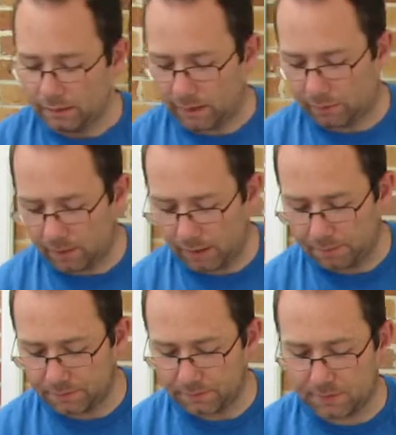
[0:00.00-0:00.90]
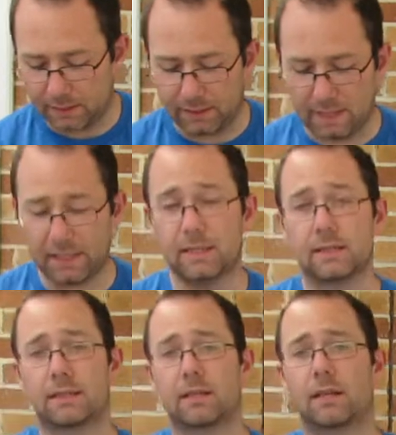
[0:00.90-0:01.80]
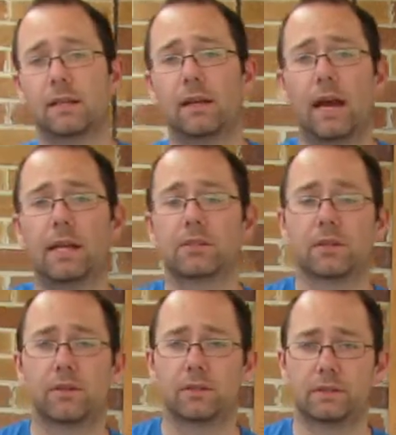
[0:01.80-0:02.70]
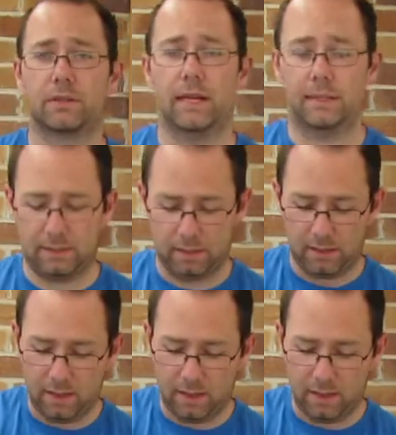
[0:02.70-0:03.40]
Now what happens is the yeast actually causes that